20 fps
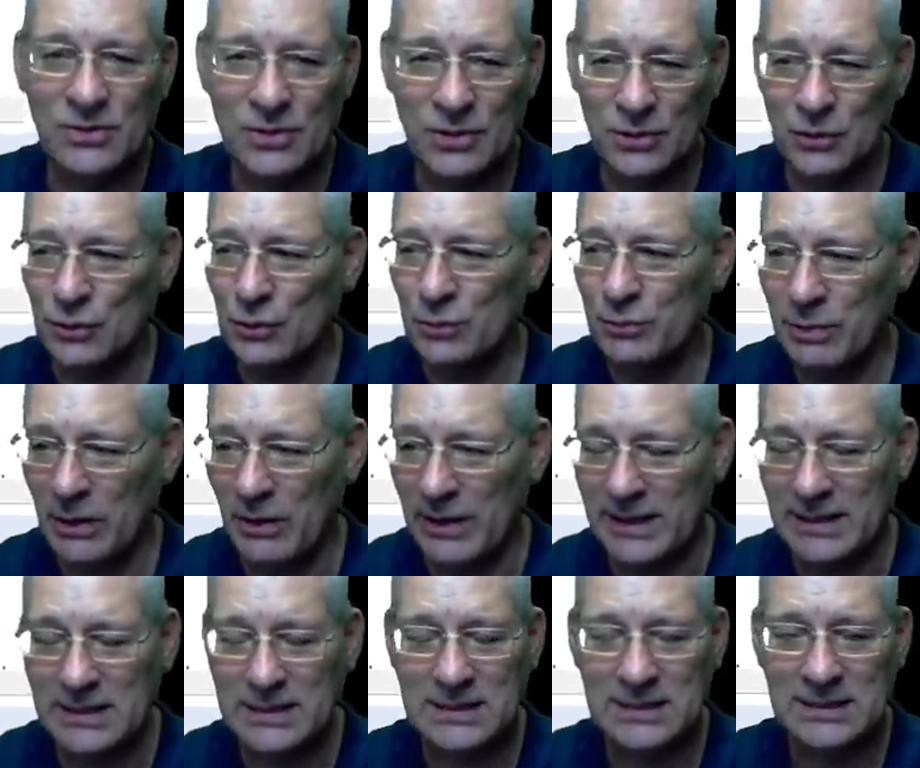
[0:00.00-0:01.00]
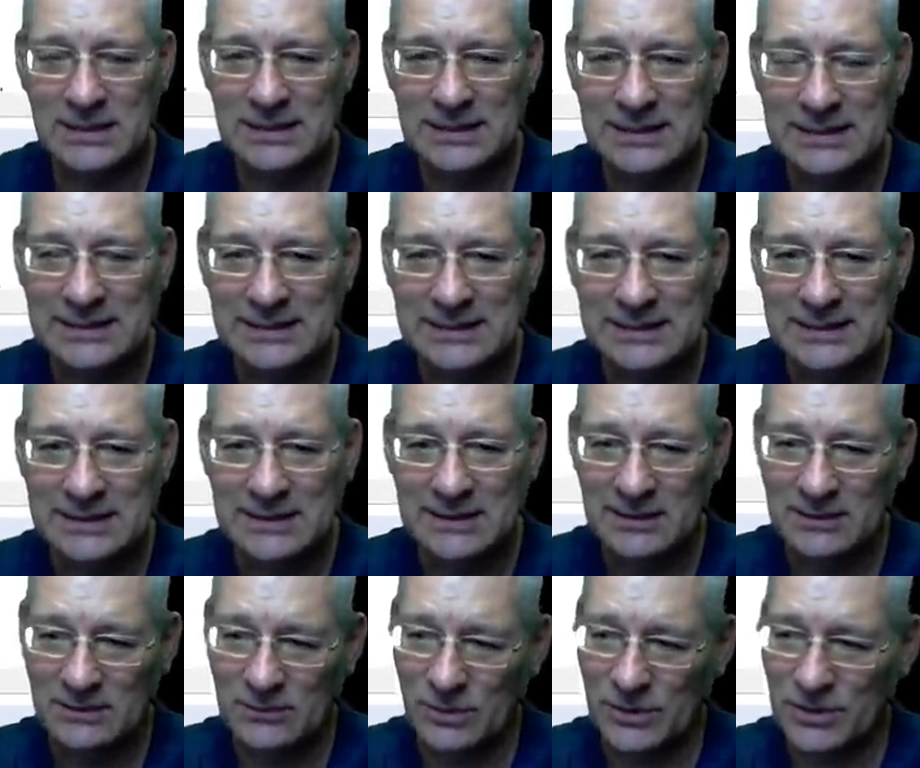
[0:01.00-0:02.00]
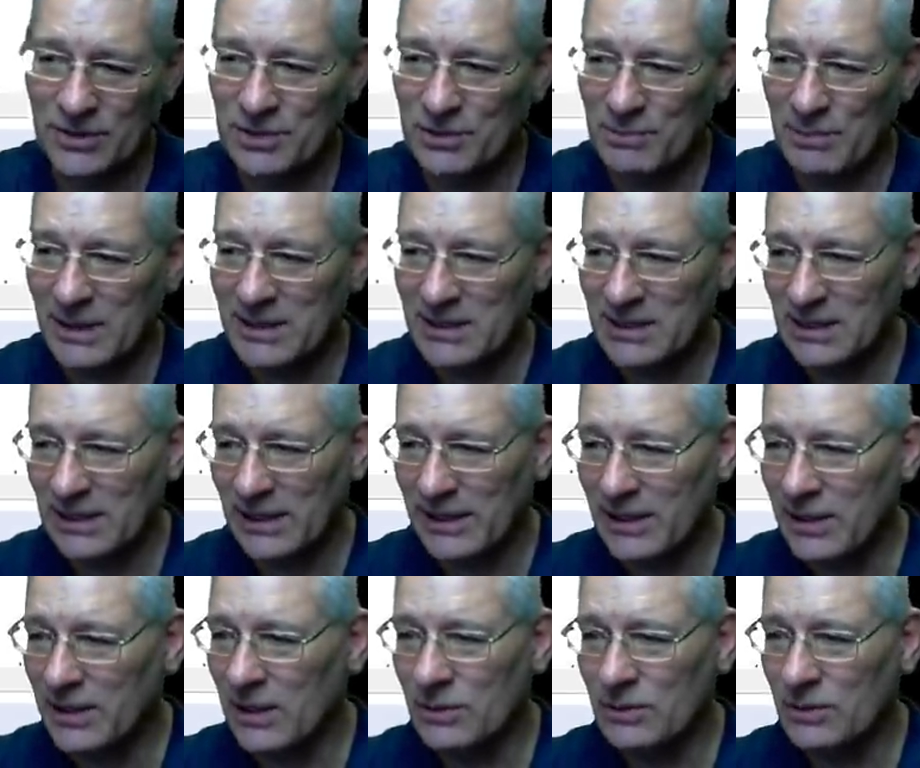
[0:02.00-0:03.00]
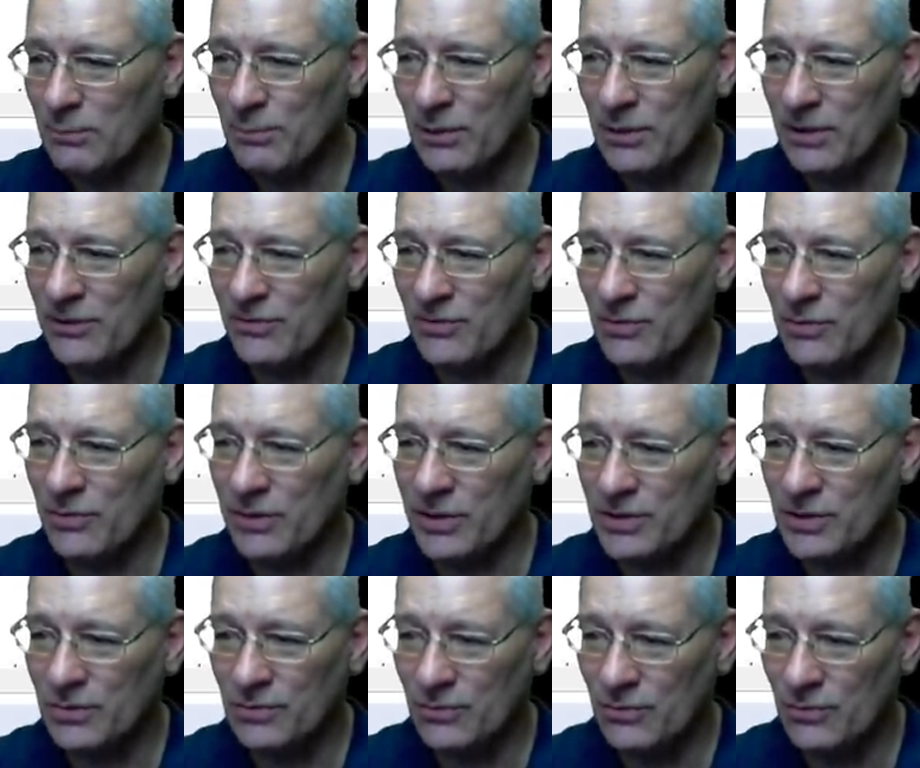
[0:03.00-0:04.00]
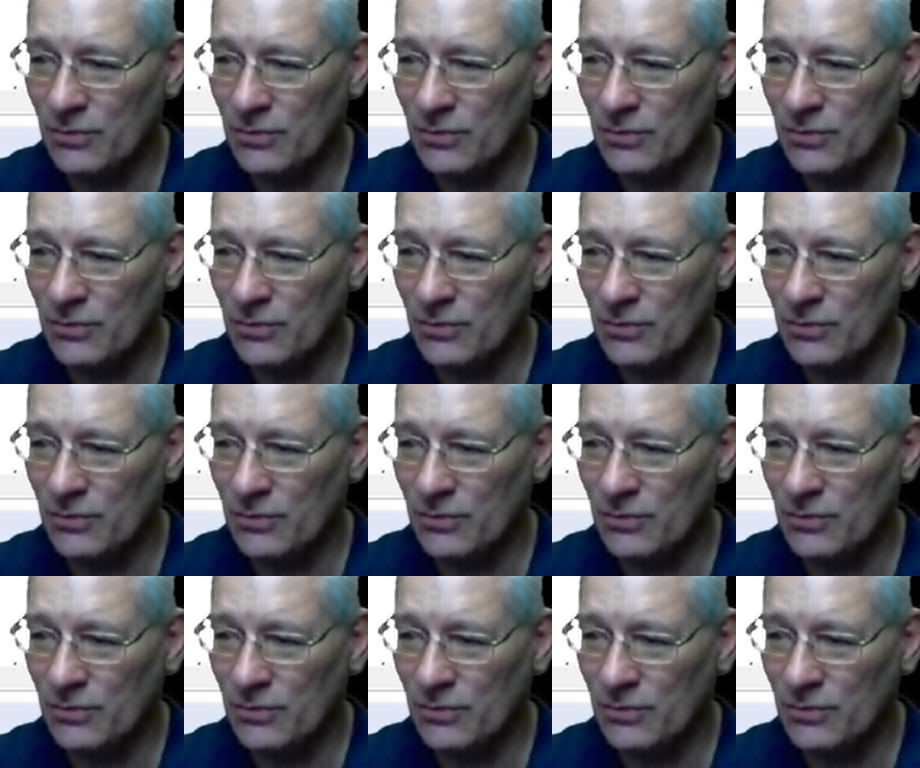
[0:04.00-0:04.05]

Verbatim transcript: two bytes, which is basically you go put it through this